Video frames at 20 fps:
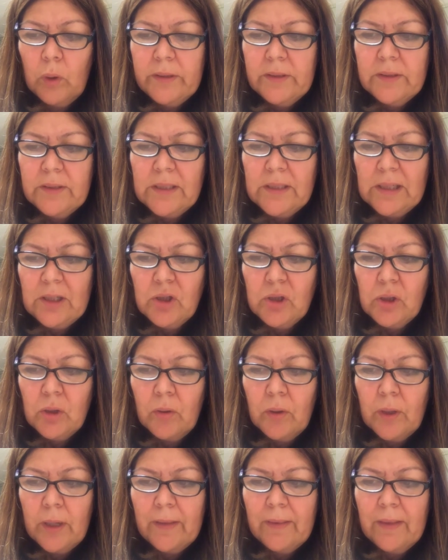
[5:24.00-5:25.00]

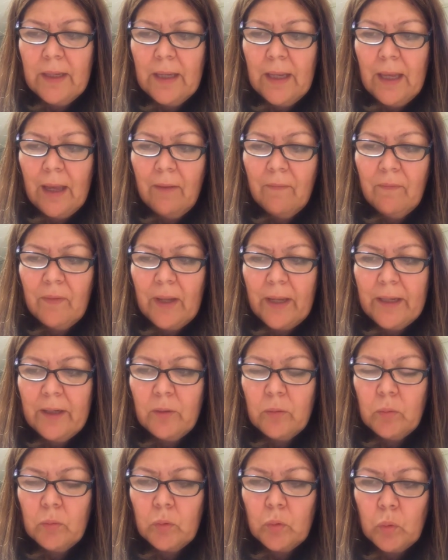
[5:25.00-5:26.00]
teacher, and they have like
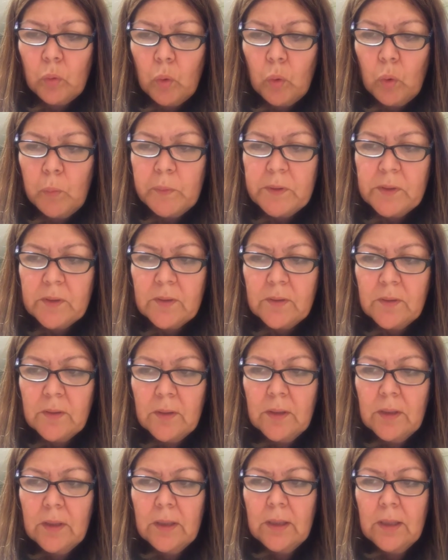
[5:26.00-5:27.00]
groups
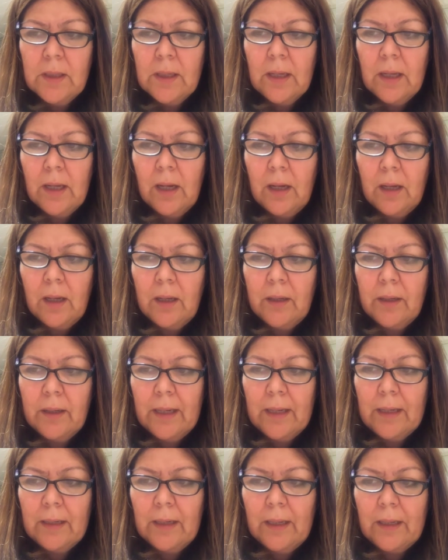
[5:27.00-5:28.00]

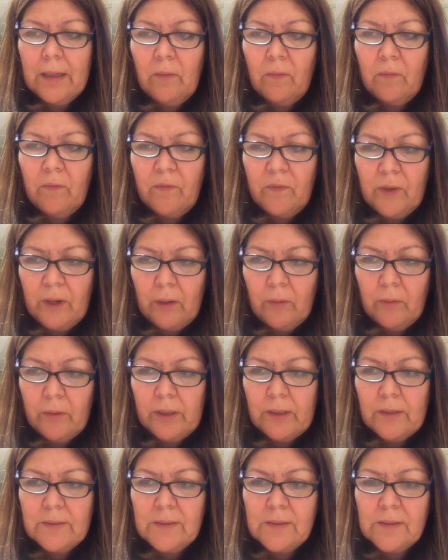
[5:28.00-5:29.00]
and like a
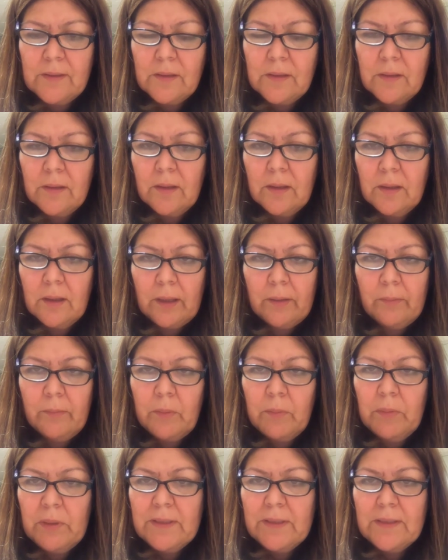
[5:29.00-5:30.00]
various, like
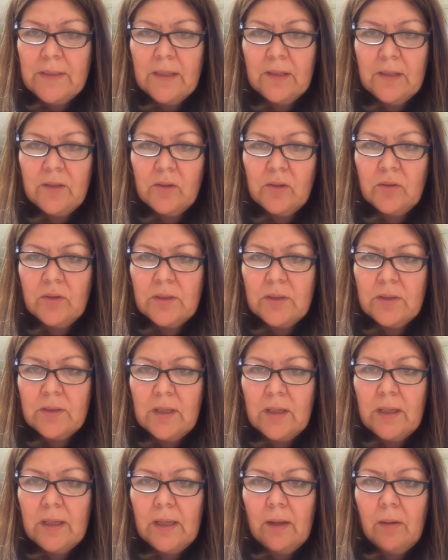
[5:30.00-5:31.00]
maybe 6
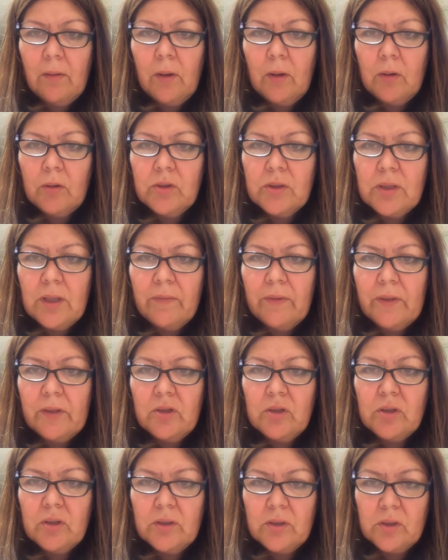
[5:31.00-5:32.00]
or 7
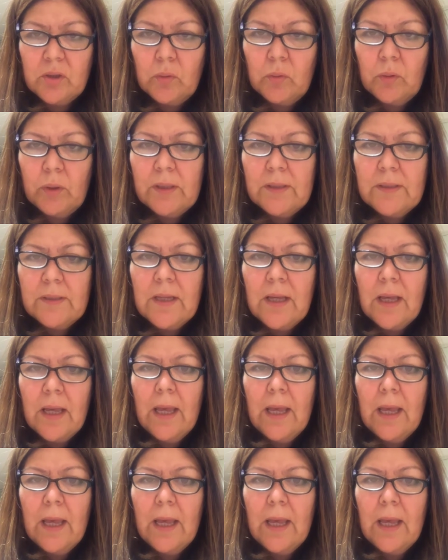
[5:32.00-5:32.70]
students.